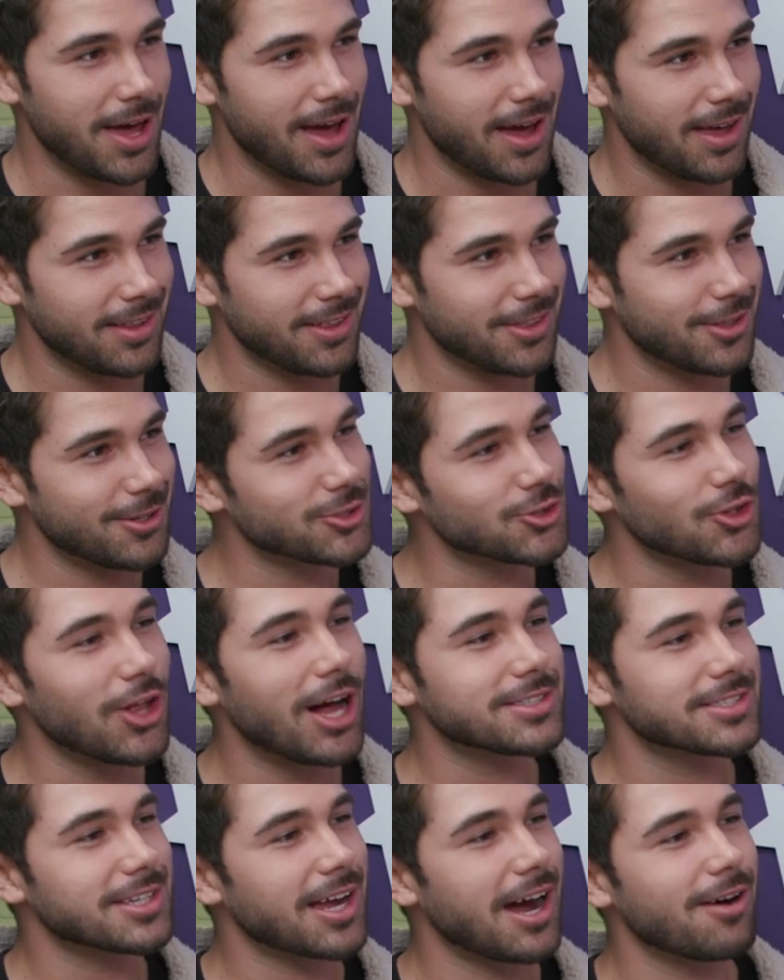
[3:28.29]
that. There's
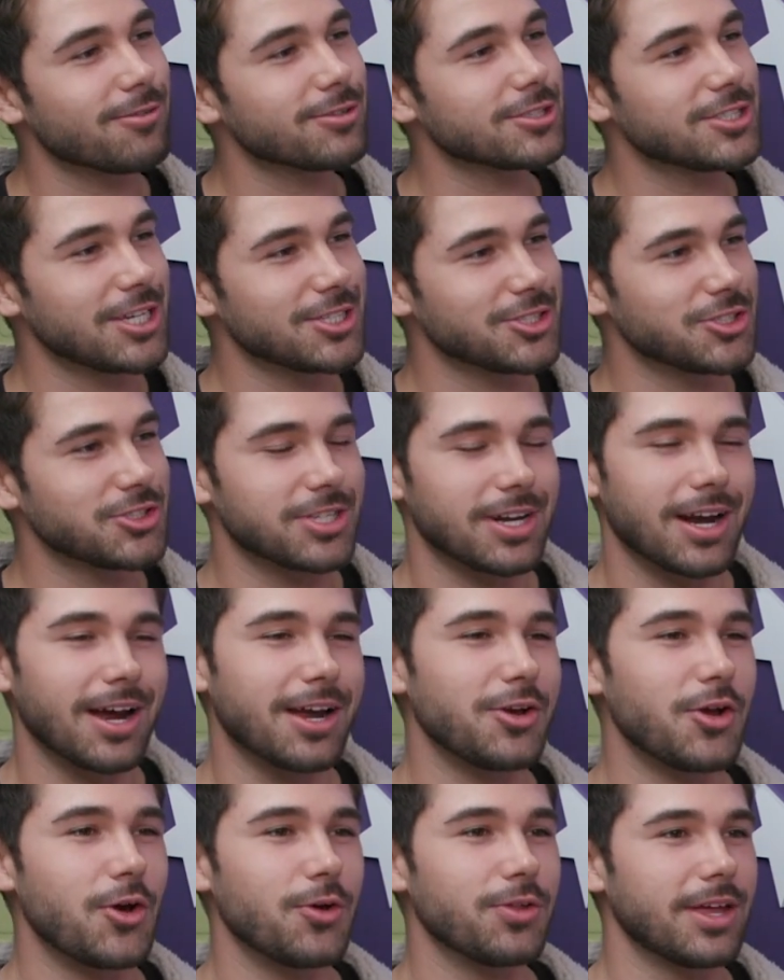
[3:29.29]
lots of conversations that I
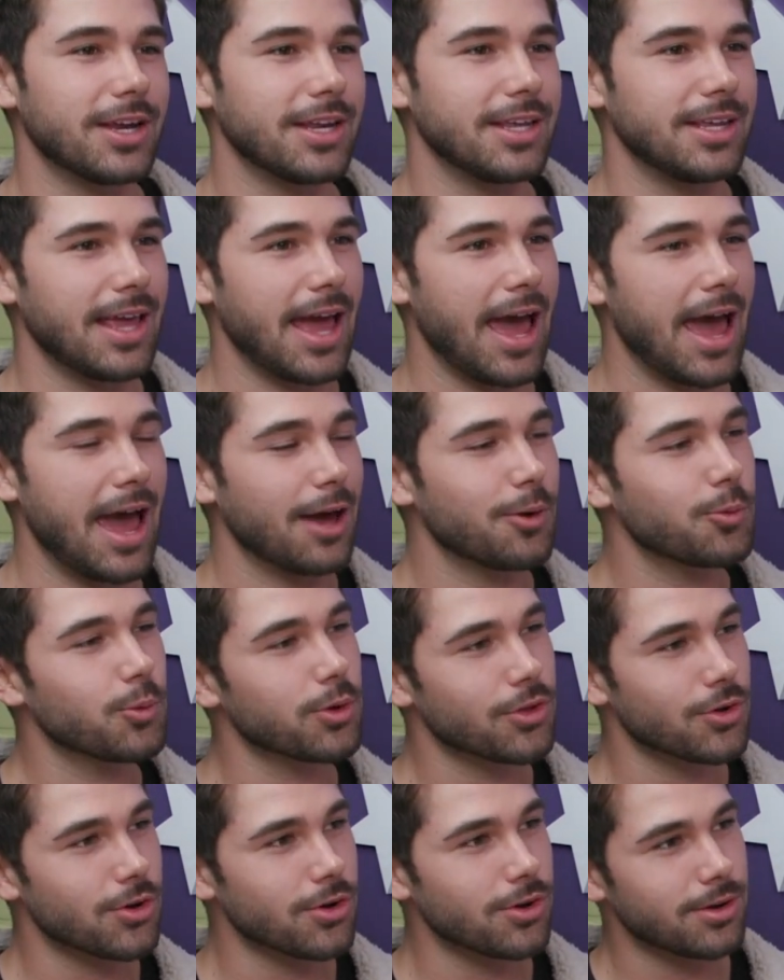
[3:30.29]
know that he had
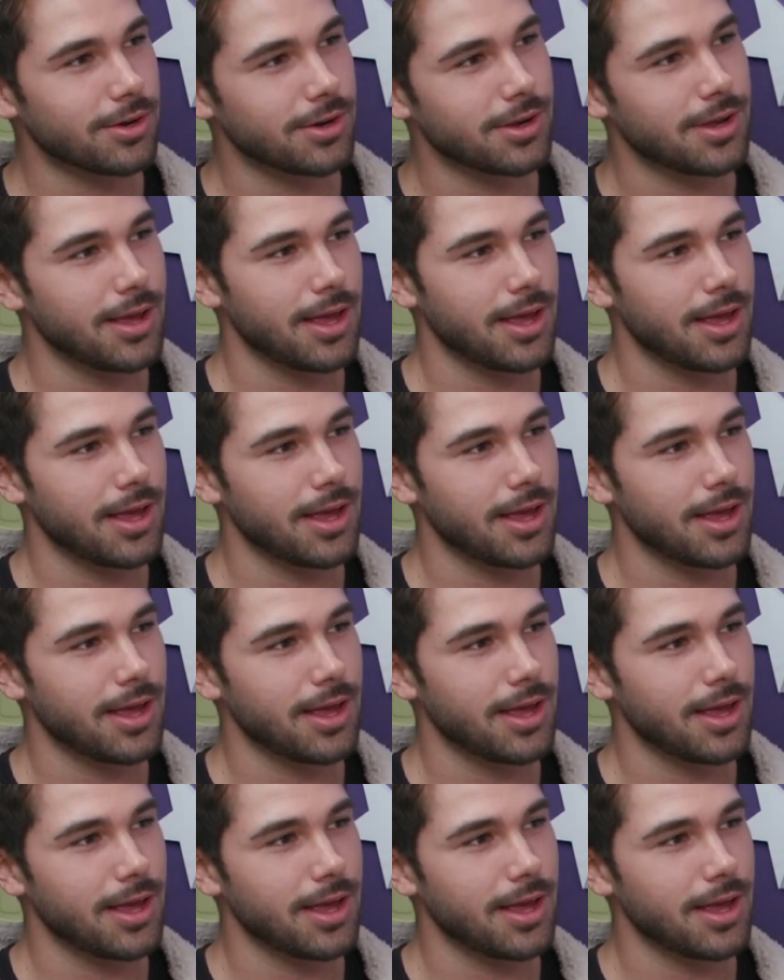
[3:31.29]
with her.